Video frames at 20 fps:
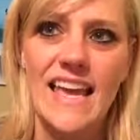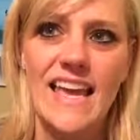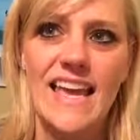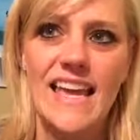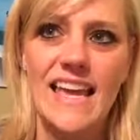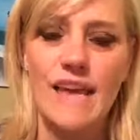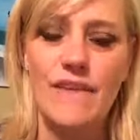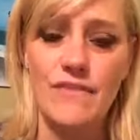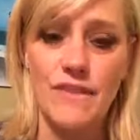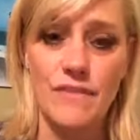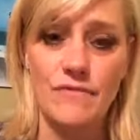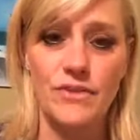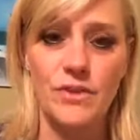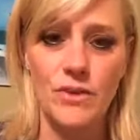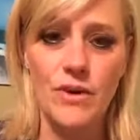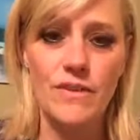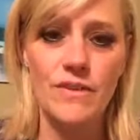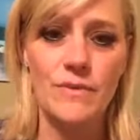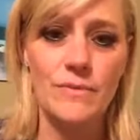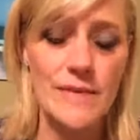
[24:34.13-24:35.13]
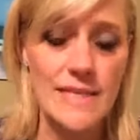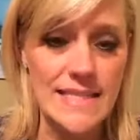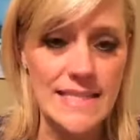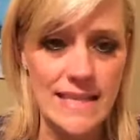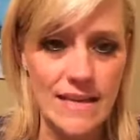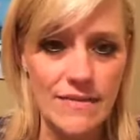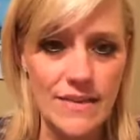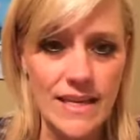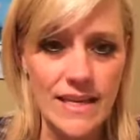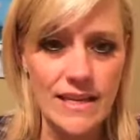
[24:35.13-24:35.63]
if you're on the
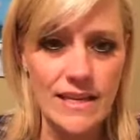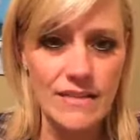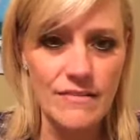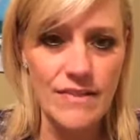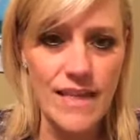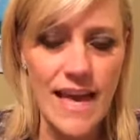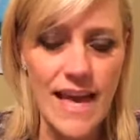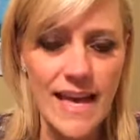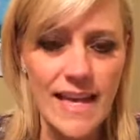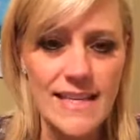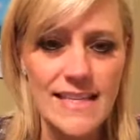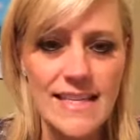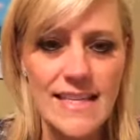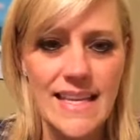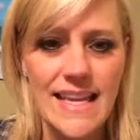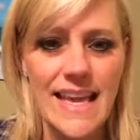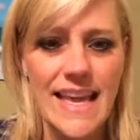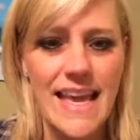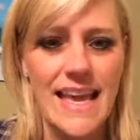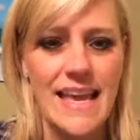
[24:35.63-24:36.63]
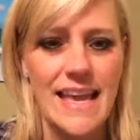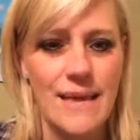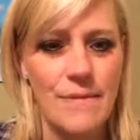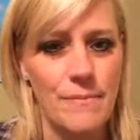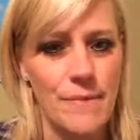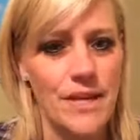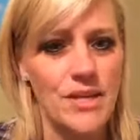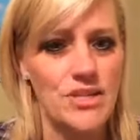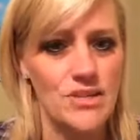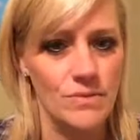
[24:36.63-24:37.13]
receiving end of that, it
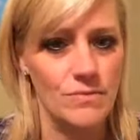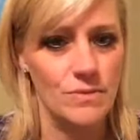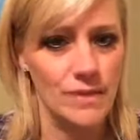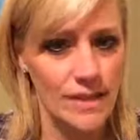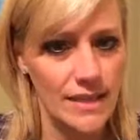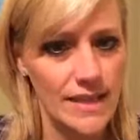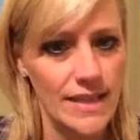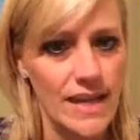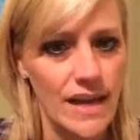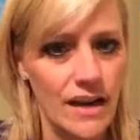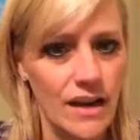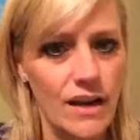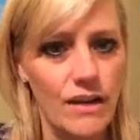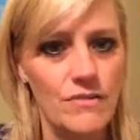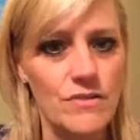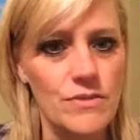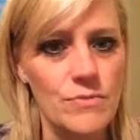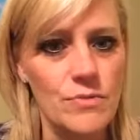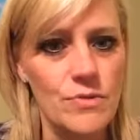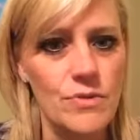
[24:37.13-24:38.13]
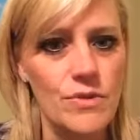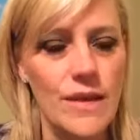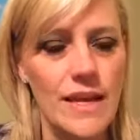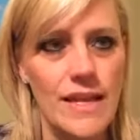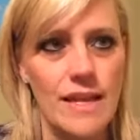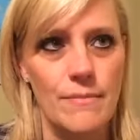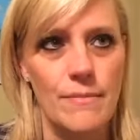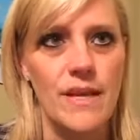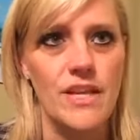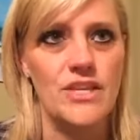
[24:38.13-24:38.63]
makes you really uncomfortable, and
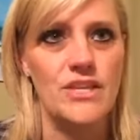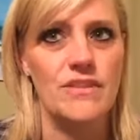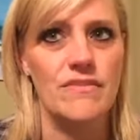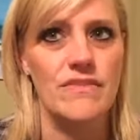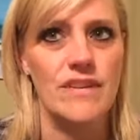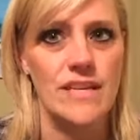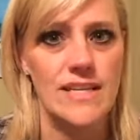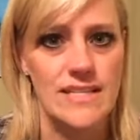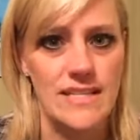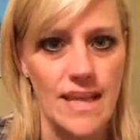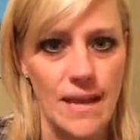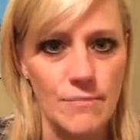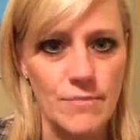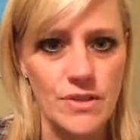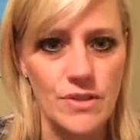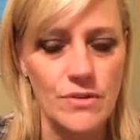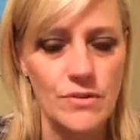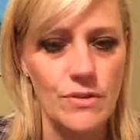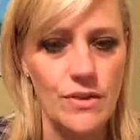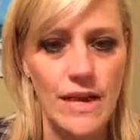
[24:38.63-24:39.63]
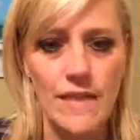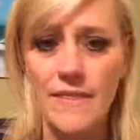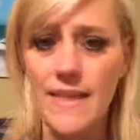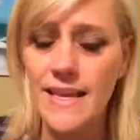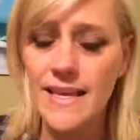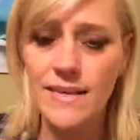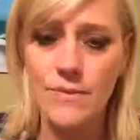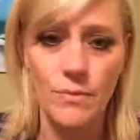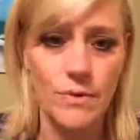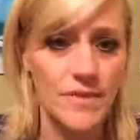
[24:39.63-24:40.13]
it makes you very skeptical, and
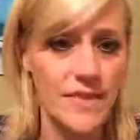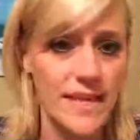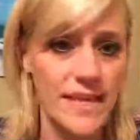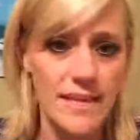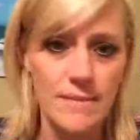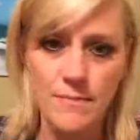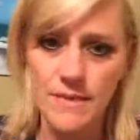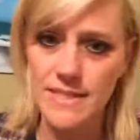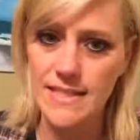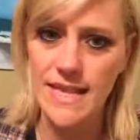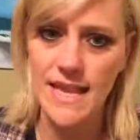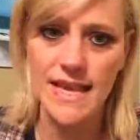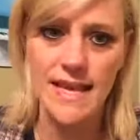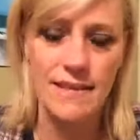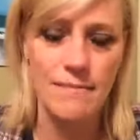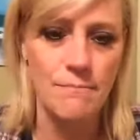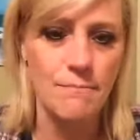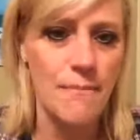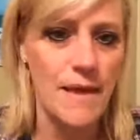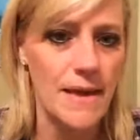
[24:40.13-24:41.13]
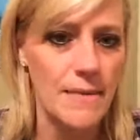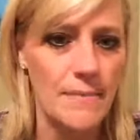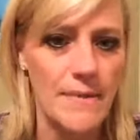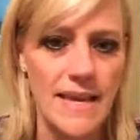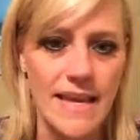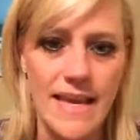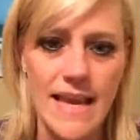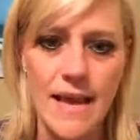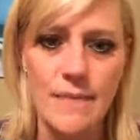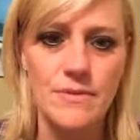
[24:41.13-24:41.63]
what they could be saying may
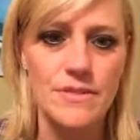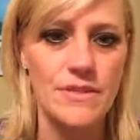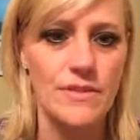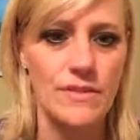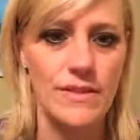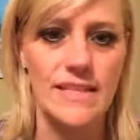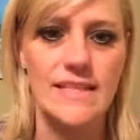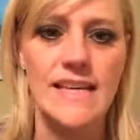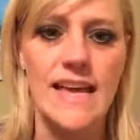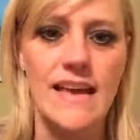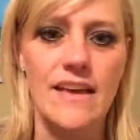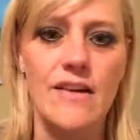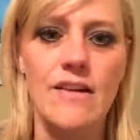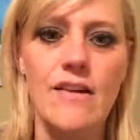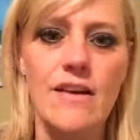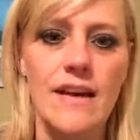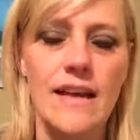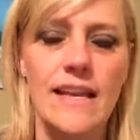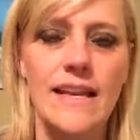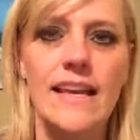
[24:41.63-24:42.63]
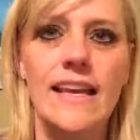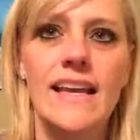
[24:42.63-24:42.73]
be absolutely dead on.